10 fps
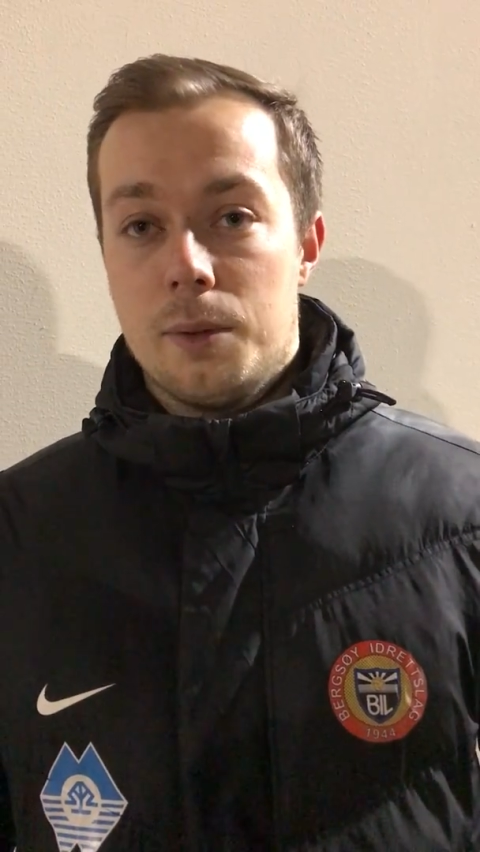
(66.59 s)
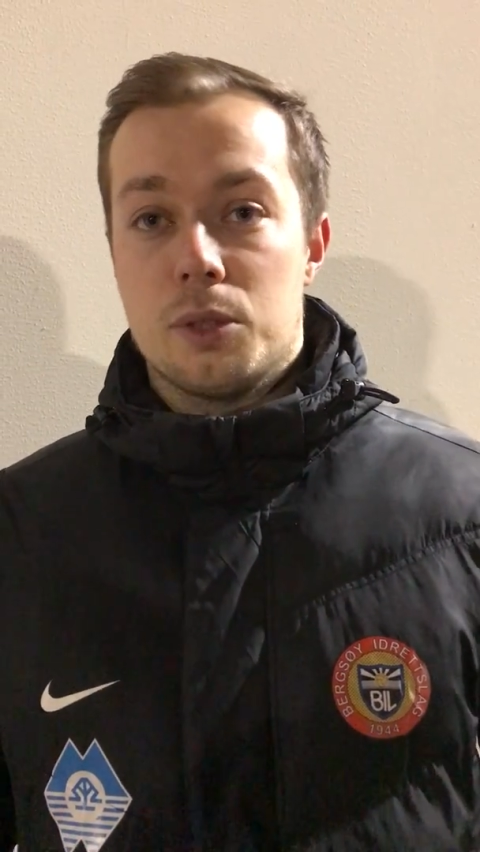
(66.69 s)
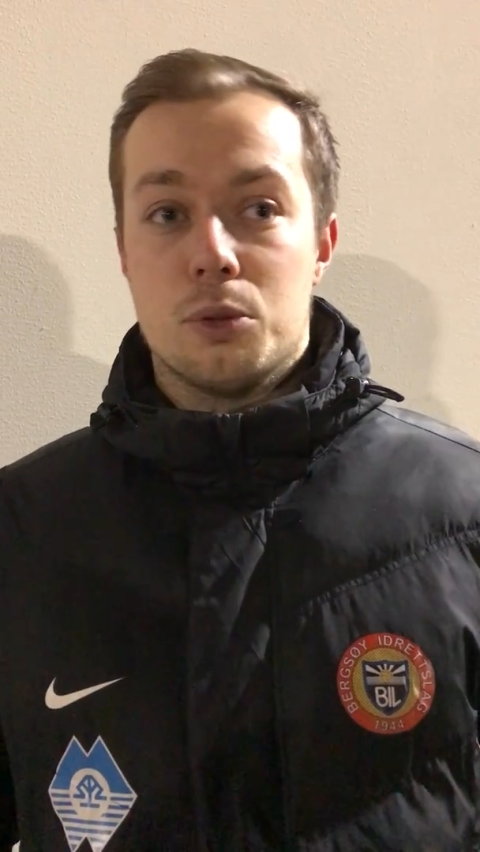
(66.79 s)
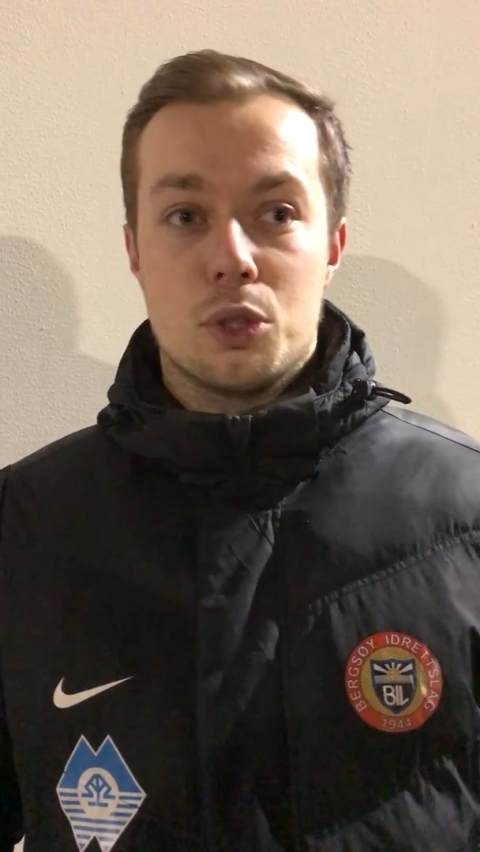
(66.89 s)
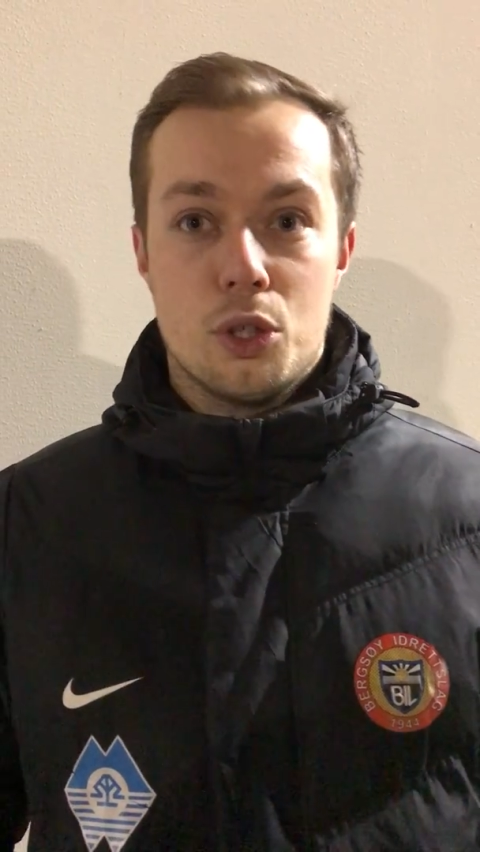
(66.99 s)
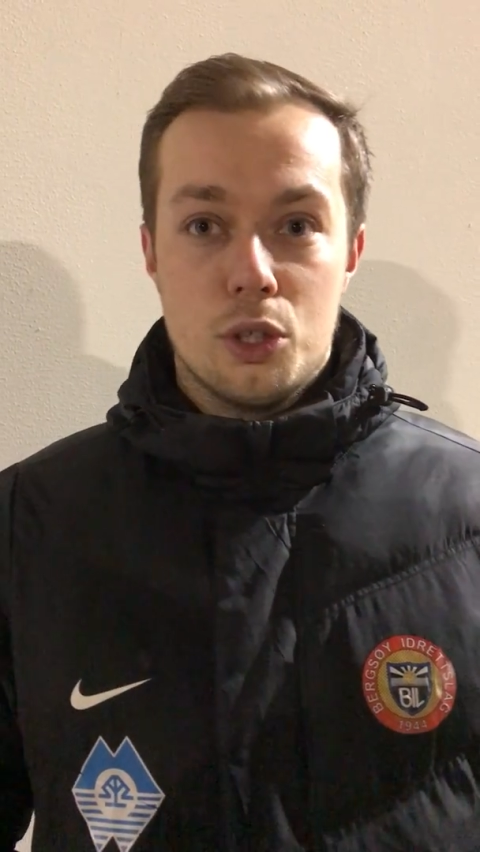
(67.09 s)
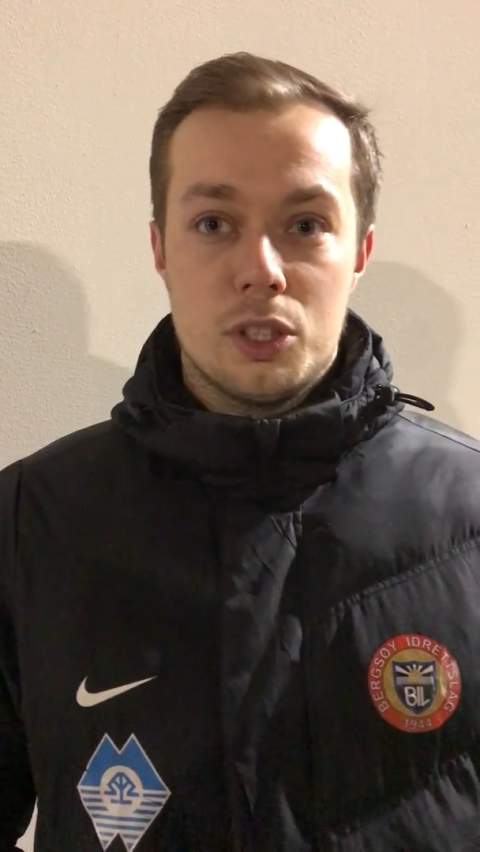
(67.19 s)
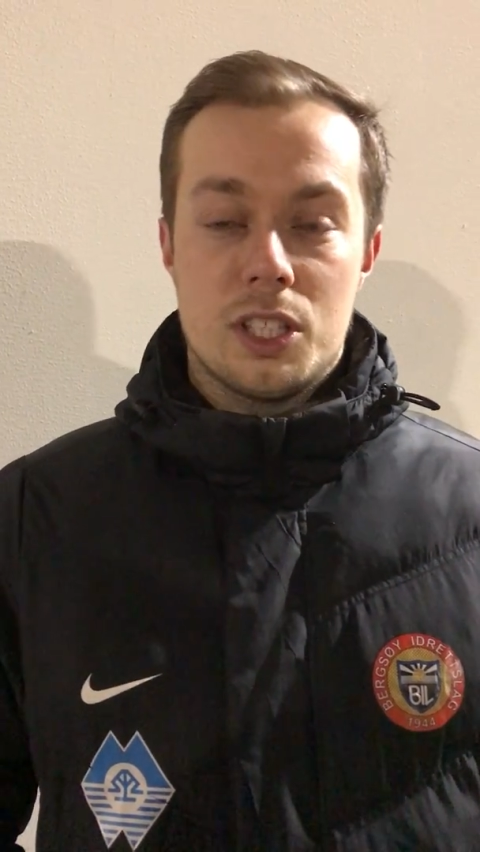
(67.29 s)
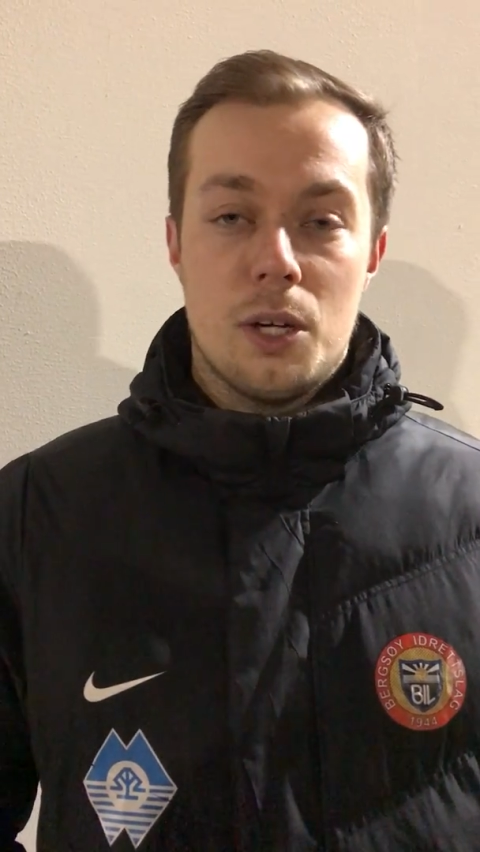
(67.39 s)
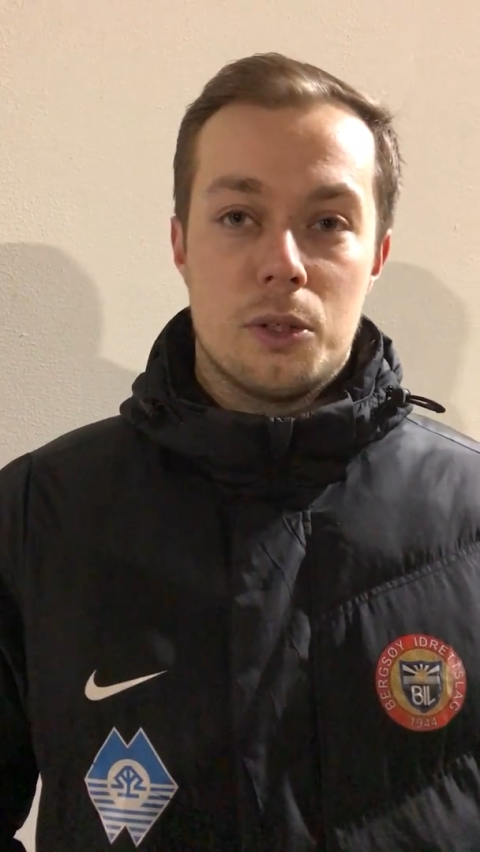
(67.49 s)
which was good,
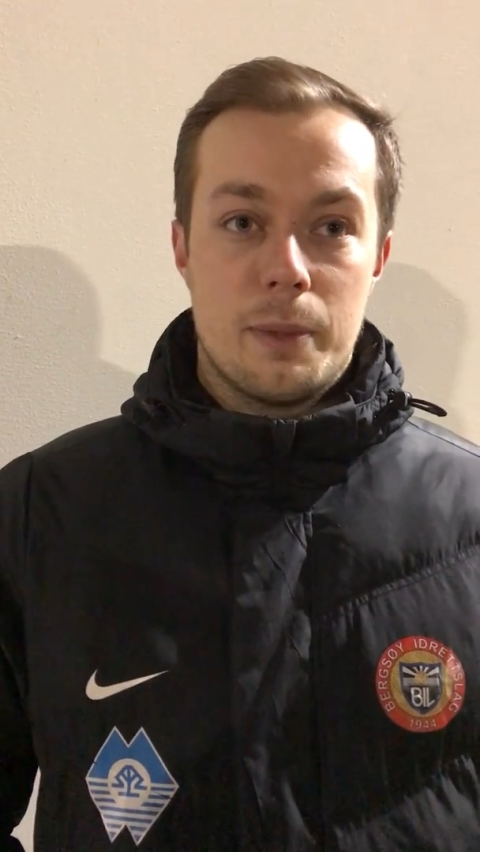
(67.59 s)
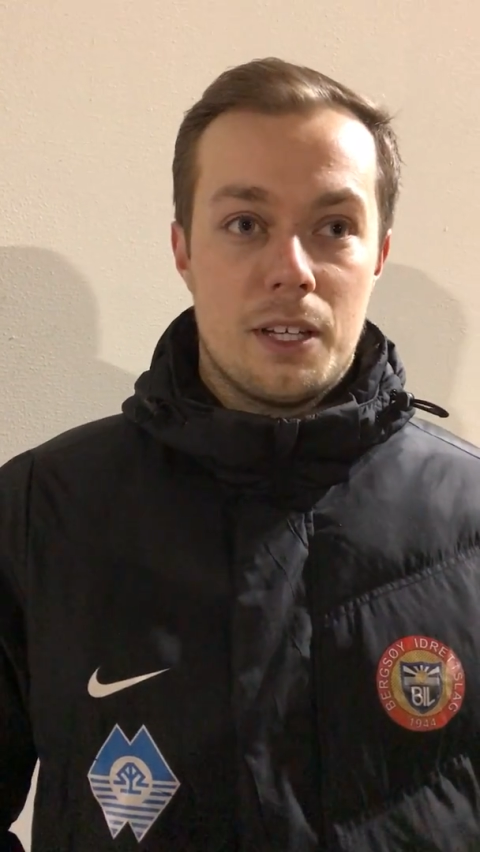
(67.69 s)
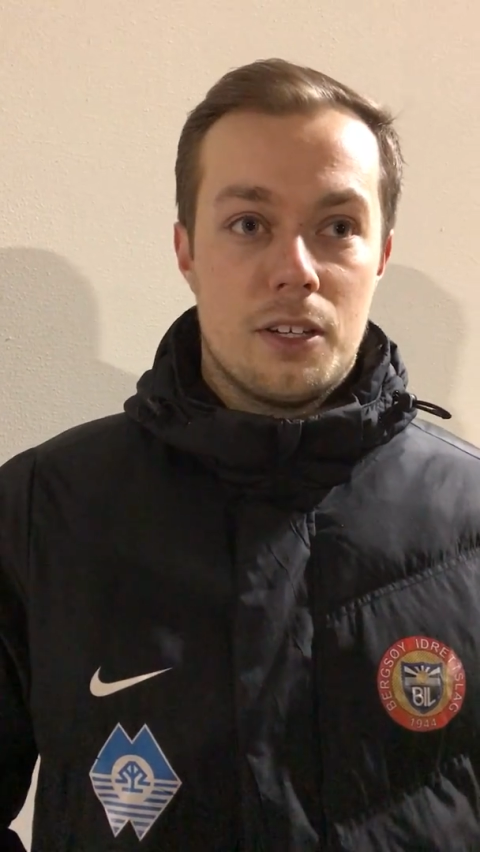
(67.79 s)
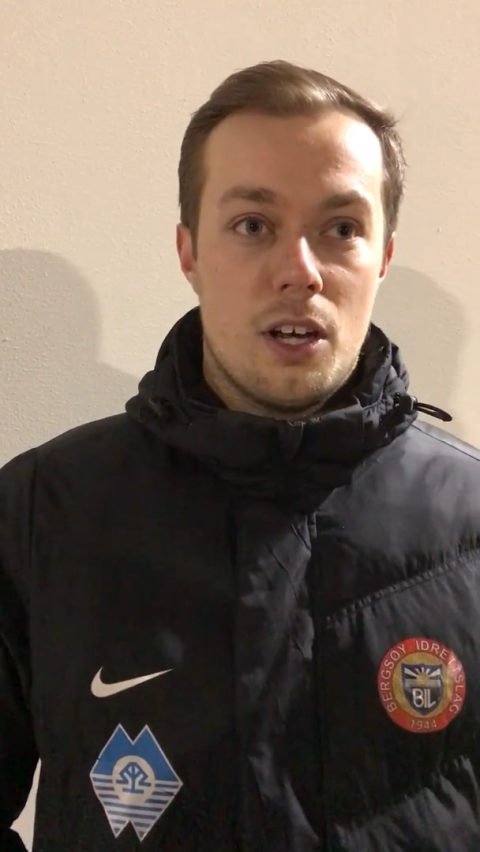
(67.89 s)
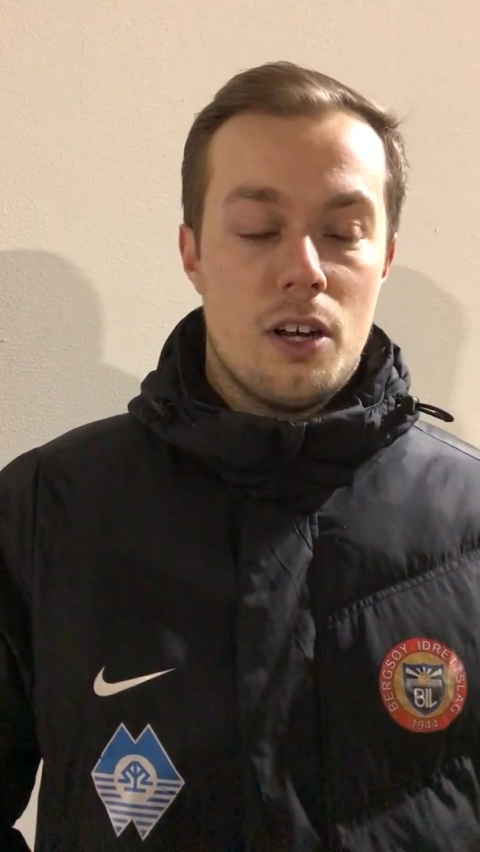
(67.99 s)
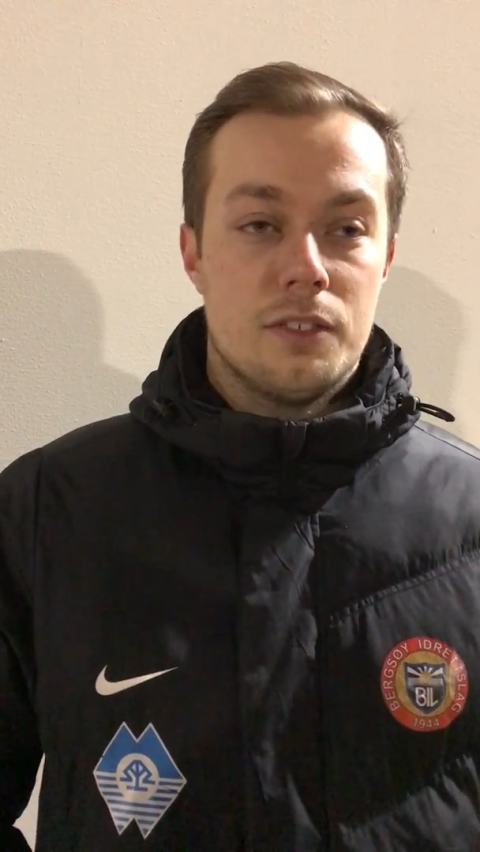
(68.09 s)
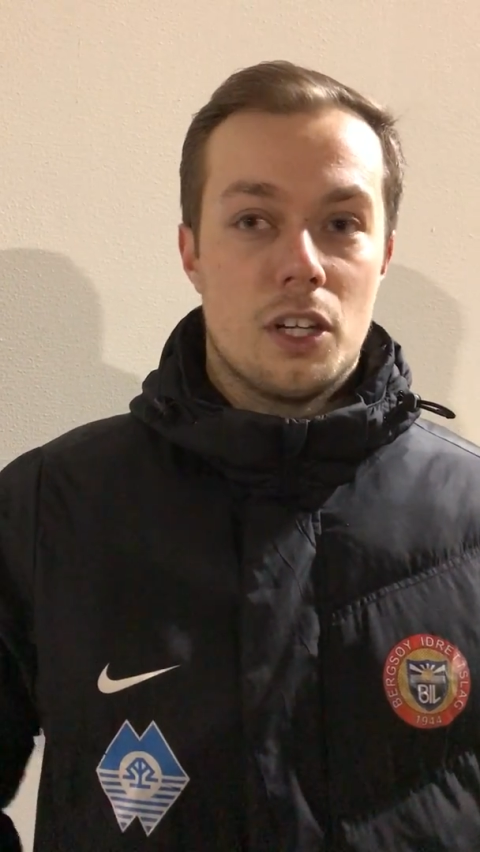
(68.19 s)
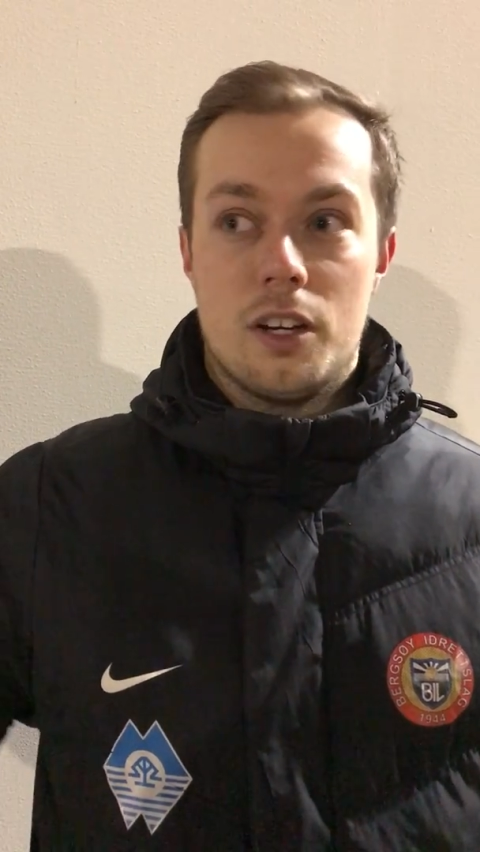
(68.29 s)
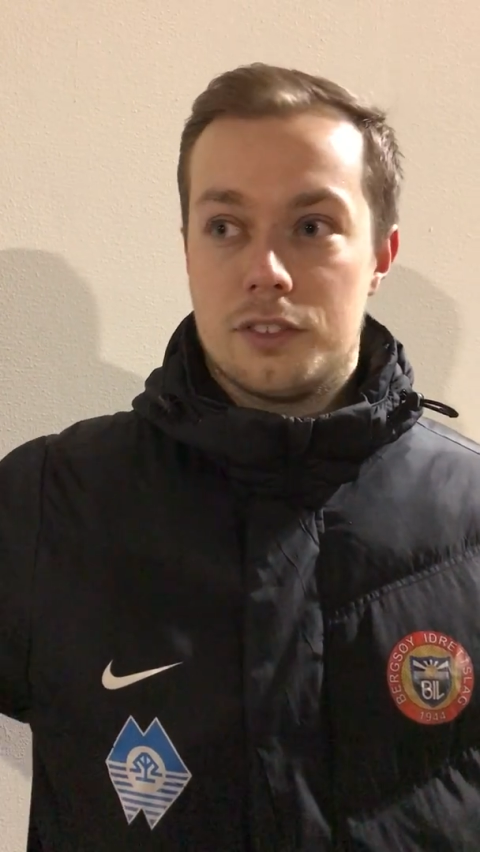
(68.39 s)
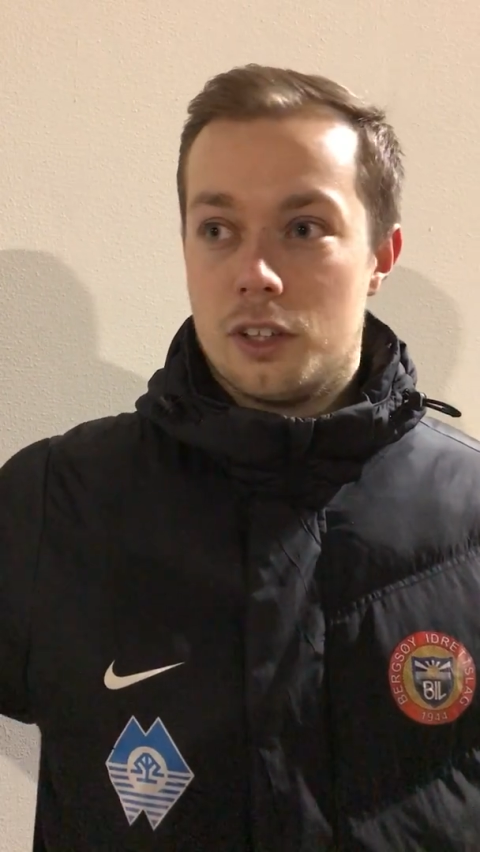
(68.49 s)
settled a bit of nerves
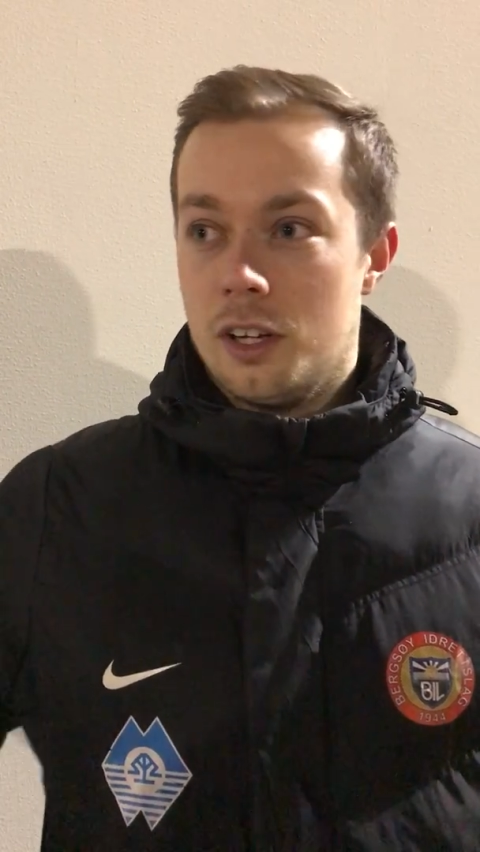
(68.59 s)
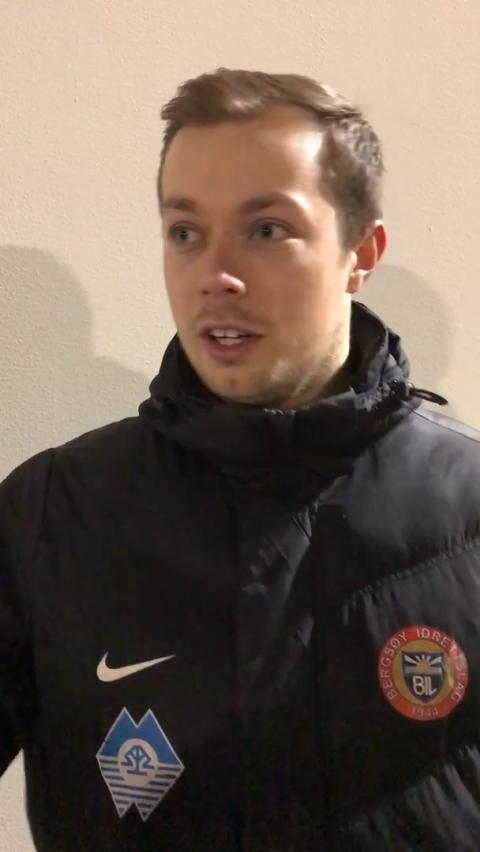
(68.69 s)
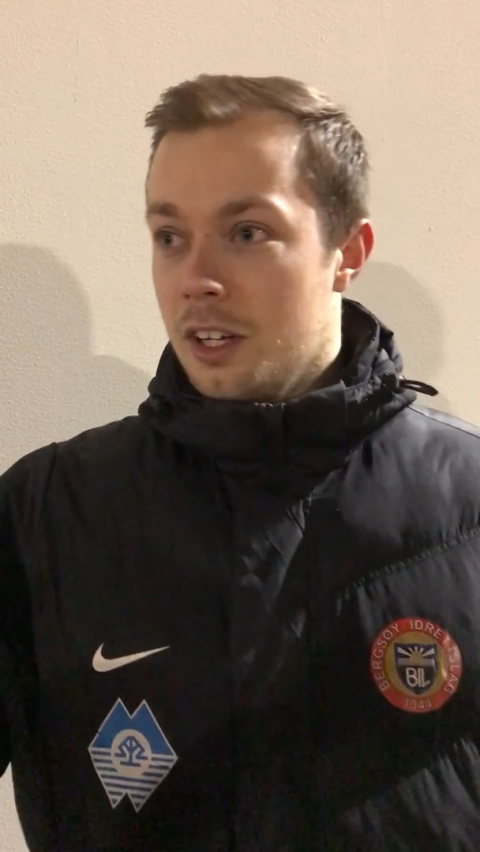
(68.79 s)
after